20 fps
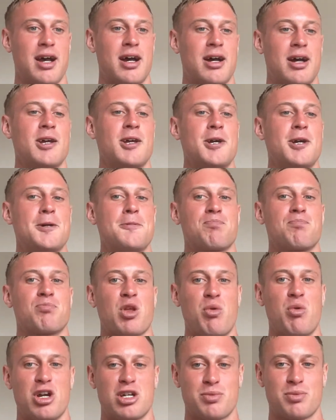Penida.
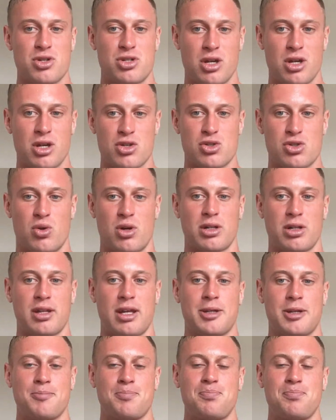We were supposed to go
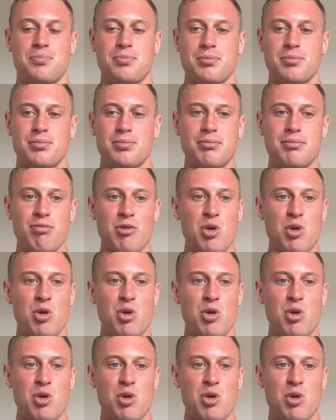snorkeling